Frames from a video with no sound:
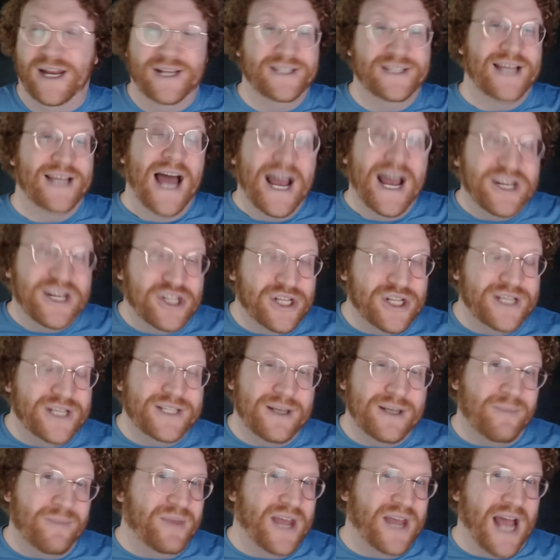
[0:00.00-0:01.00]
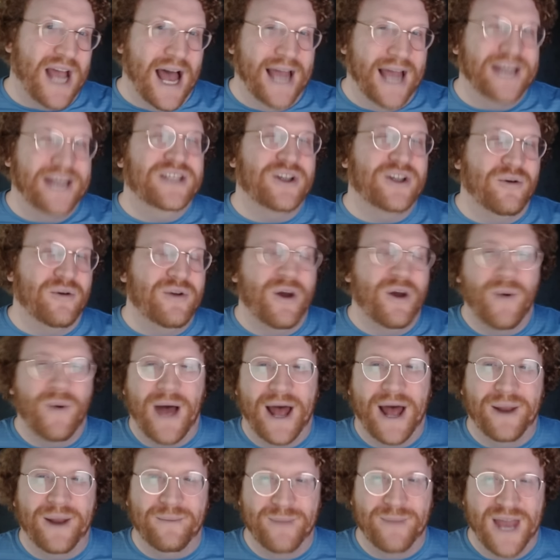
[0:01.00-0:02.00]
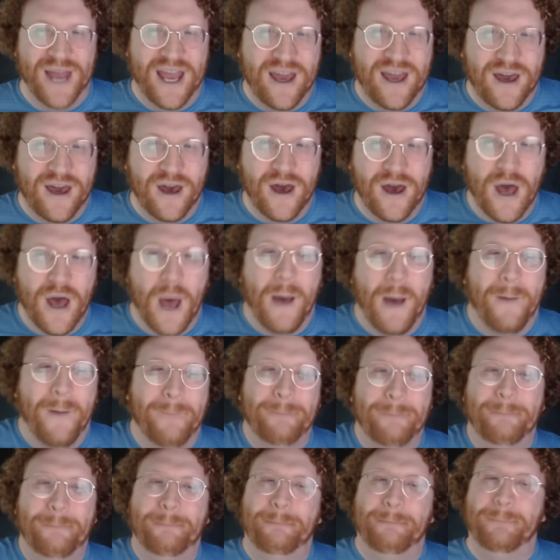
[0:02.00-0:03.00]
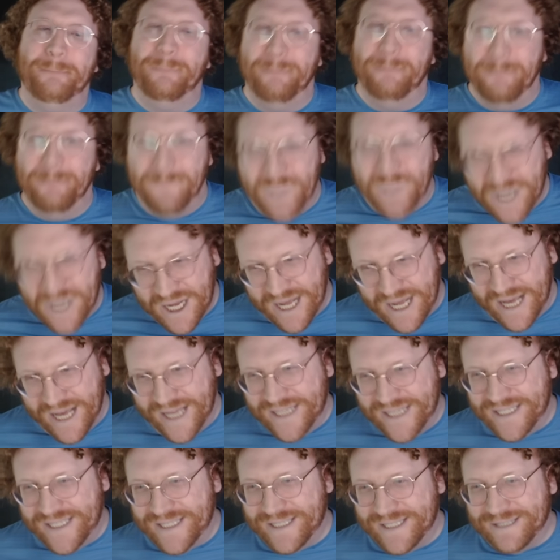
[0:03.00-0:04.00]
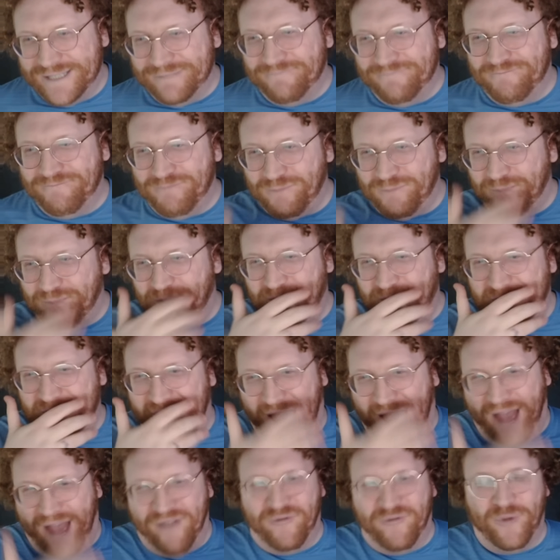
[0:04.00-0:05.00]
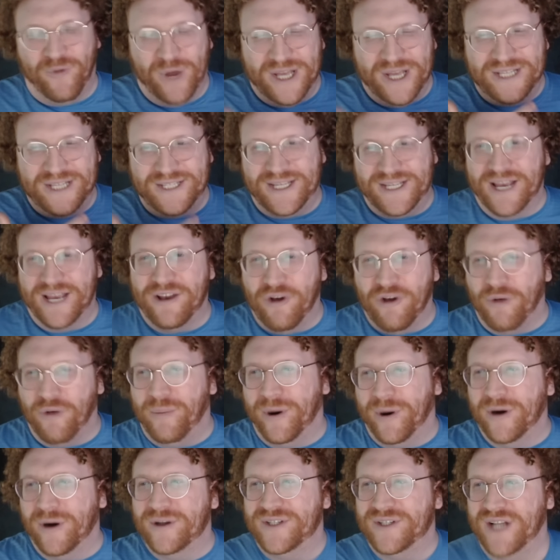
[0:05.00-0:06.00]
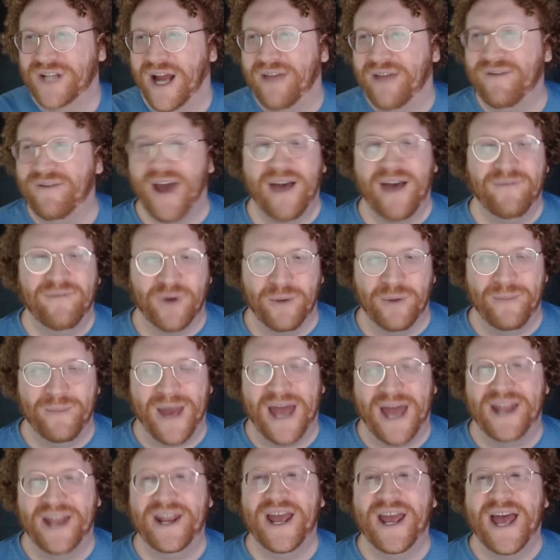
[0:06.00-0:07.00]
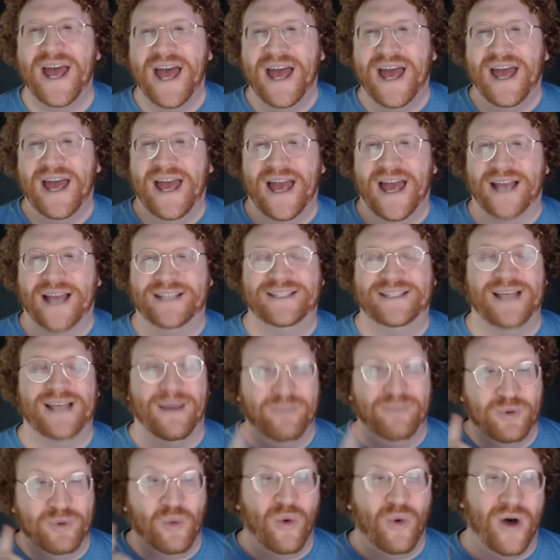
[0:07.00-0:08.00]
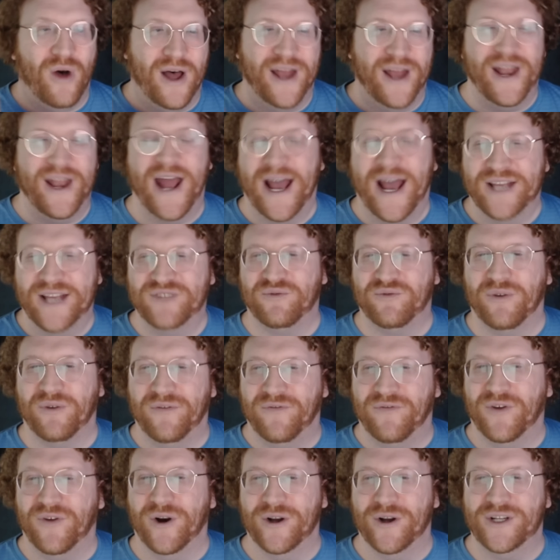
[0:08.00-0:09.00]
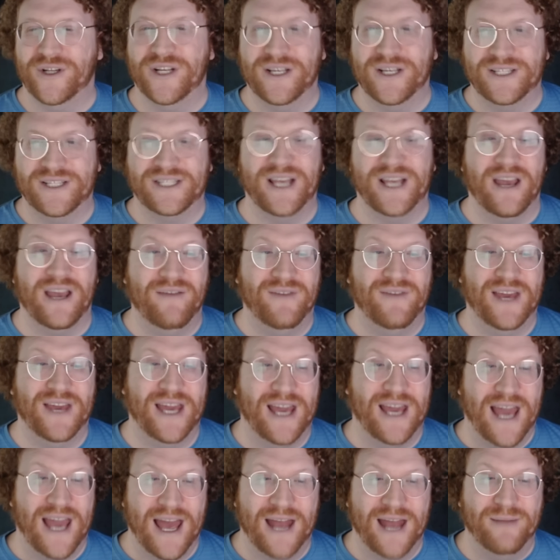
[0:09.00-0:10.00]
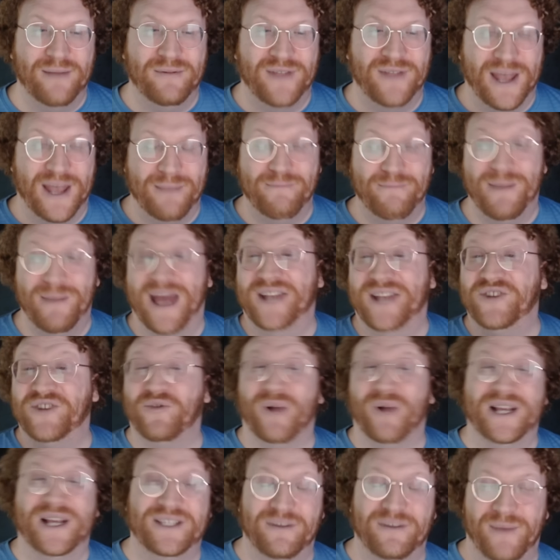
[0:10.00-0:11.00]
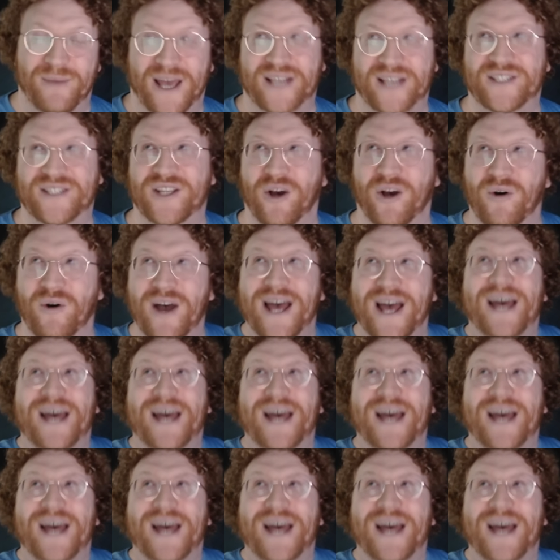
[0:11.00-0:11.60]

is actually something I don't know how to make, but every single person I've ever met except one has referred to CV and they meant resume. So